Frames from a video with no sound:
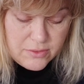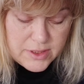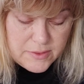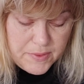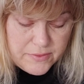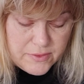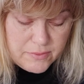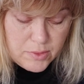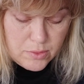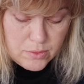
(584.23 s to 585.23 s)
experience of
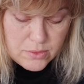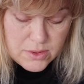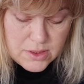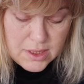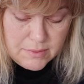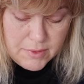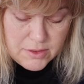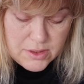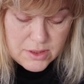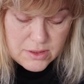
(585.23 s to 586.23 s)
thoughts and
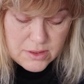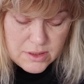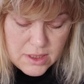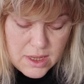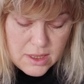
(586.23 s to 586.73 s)
emotions,